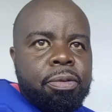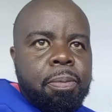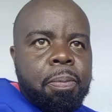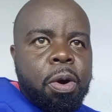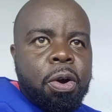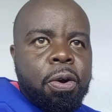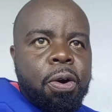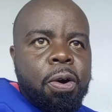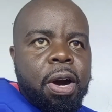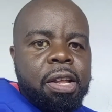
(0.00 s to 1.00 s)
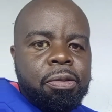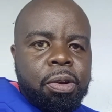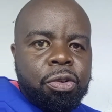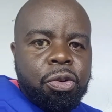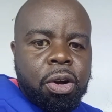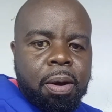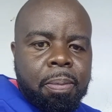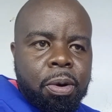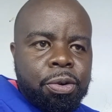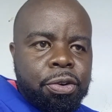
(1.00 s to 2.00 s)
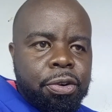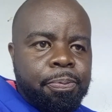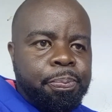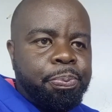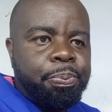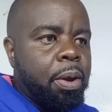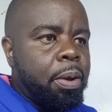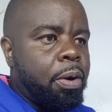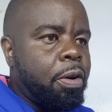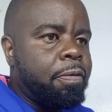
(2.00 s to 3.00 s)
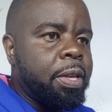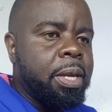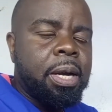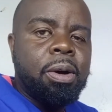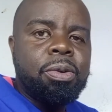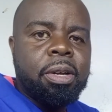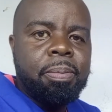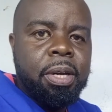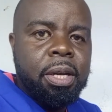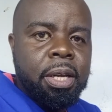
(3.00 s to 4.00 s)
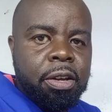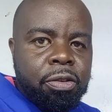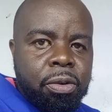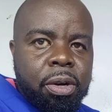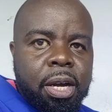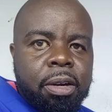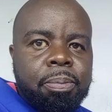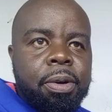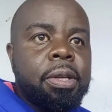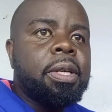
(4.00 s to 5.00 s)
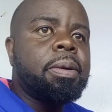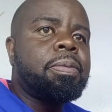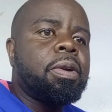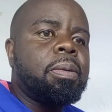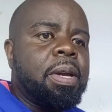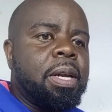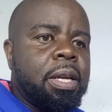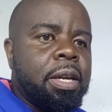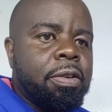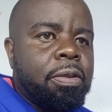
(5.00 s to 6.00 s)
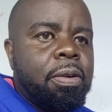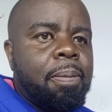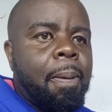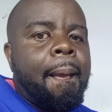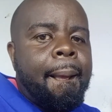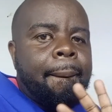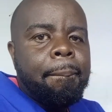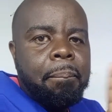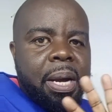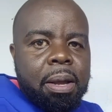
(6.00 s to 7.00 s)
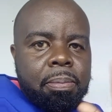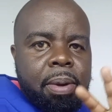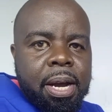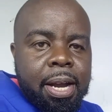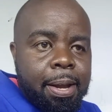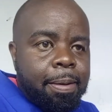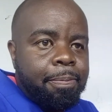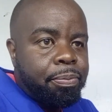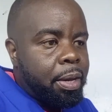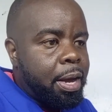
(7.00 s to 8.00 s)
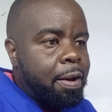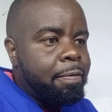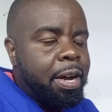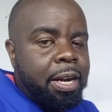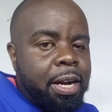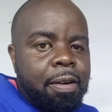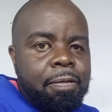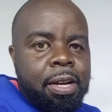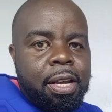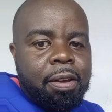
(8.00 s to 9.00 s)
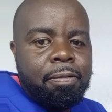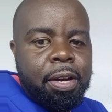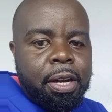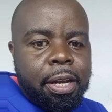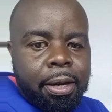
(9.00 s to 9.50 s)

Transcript: tomorrow as we talk about over-the-counter medication and prescription medication. Bye bye. Have a lovely evening.